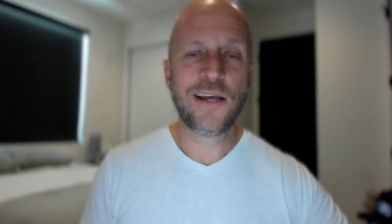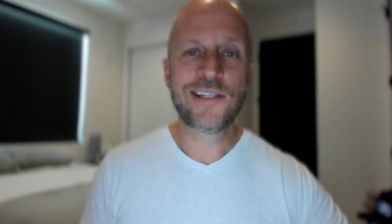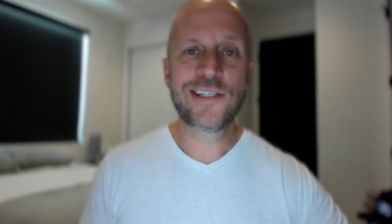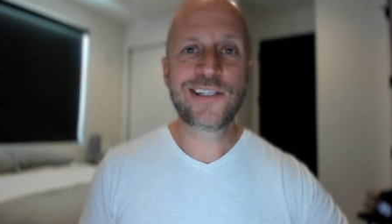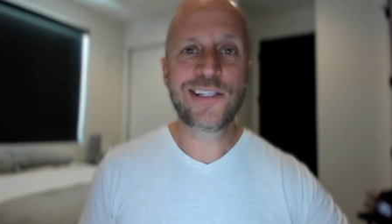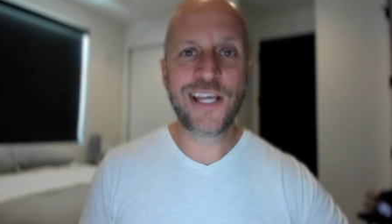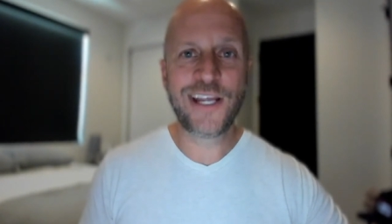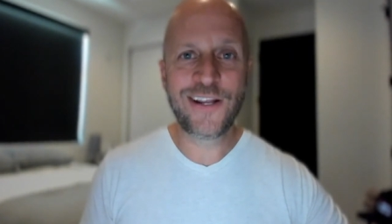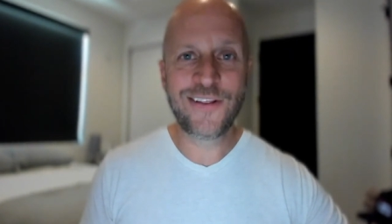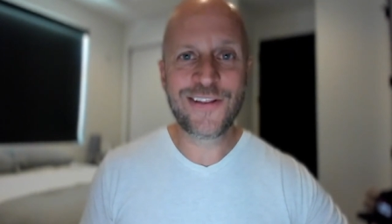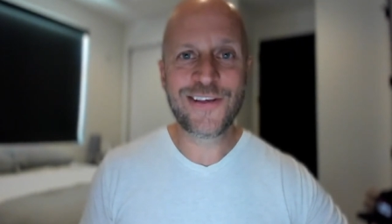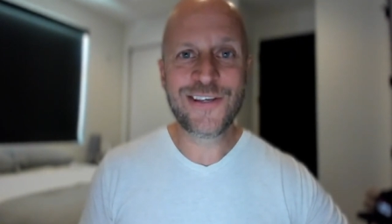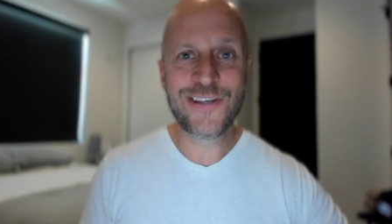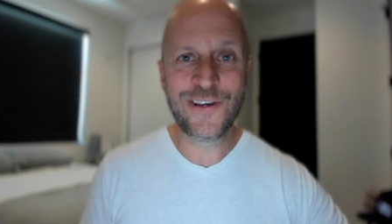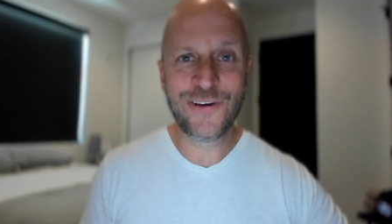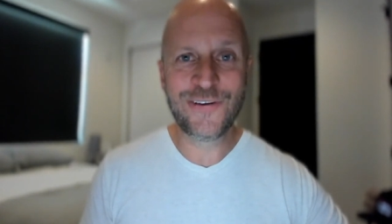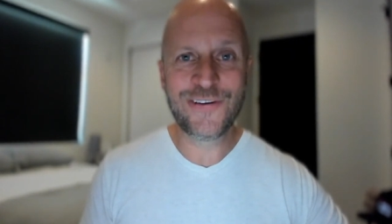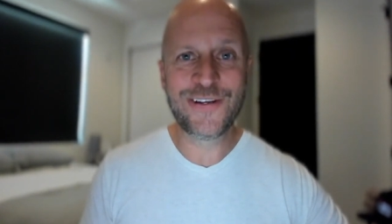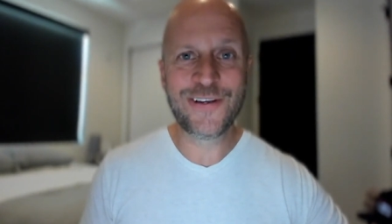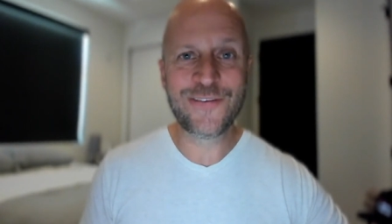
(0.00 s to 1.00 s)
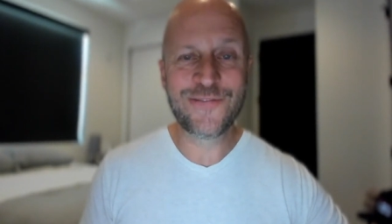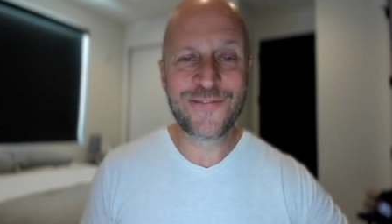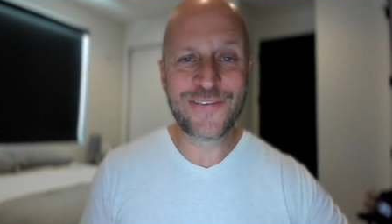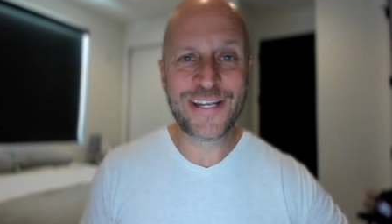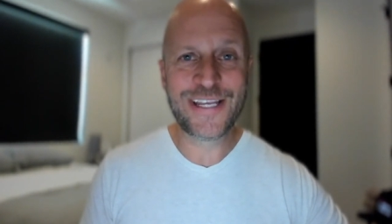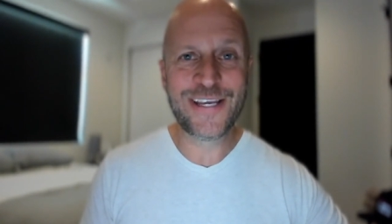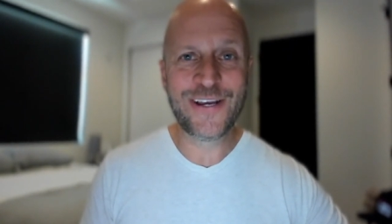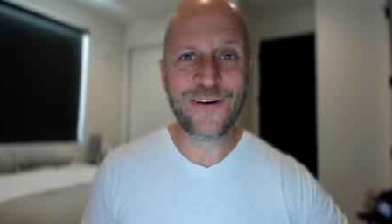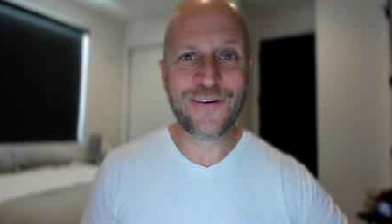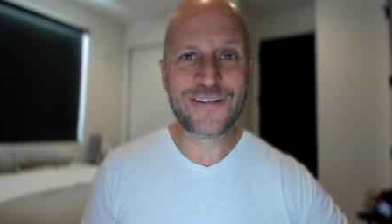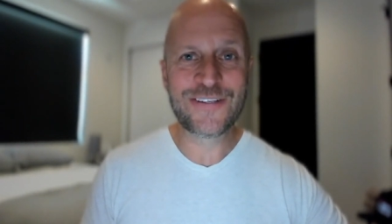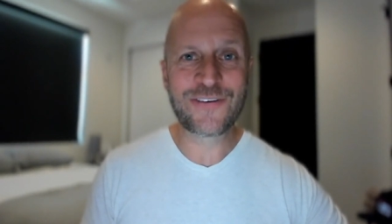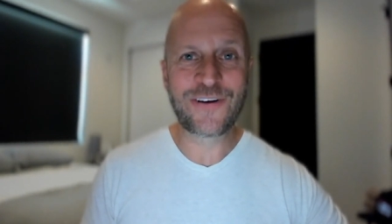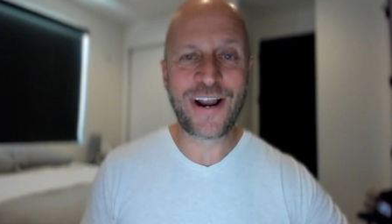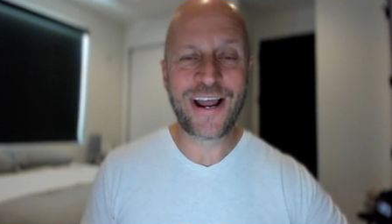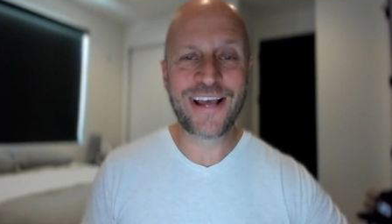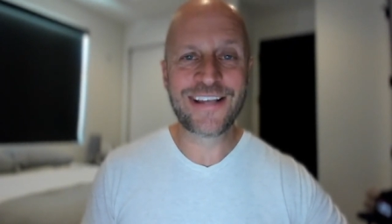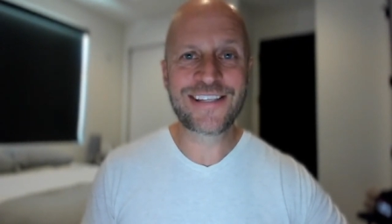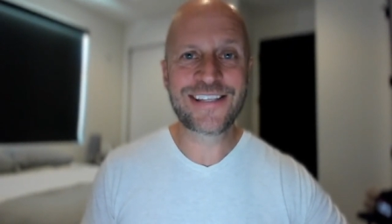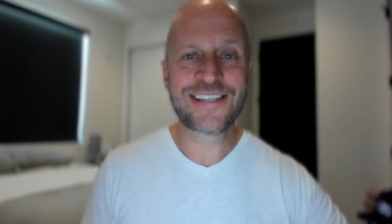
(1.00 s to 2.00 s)
State of the Union video
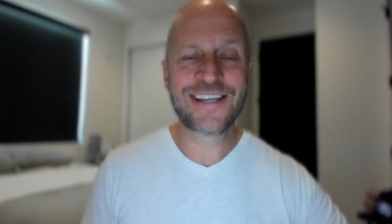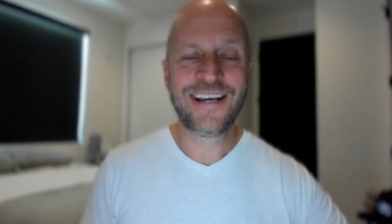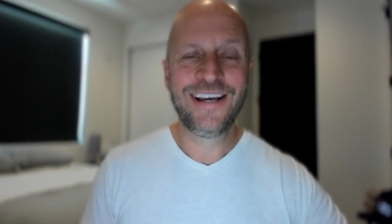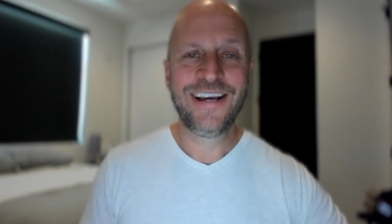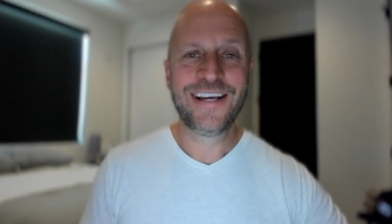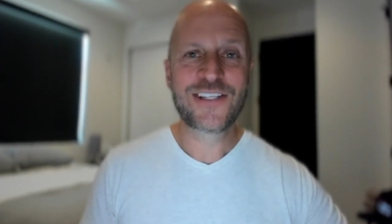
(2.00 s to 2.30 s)
address.